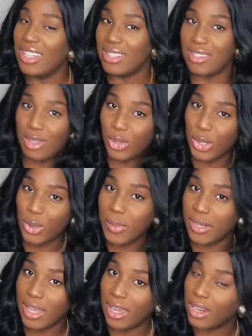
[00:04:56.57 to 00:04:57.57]
it's not
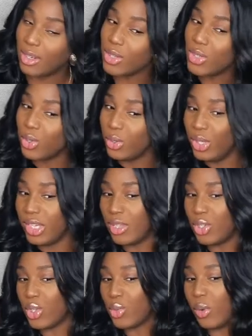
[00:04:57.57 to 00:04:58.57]
human hair, so you can
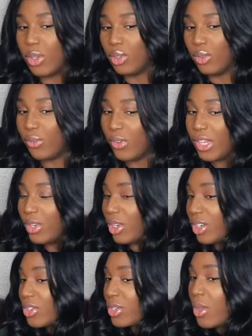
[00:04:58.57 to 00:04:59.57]
just run your
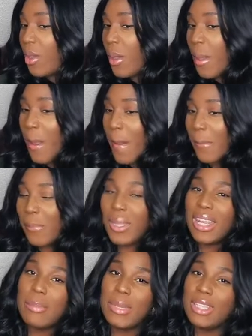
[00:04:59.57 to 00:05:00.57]
fingers. But
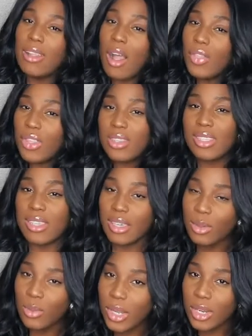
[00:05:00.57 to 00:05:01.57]
I mean, on the
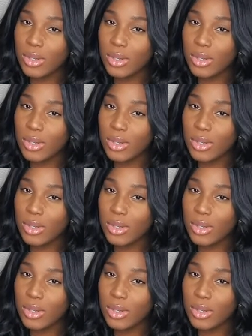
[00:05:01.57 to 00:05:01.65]
second wear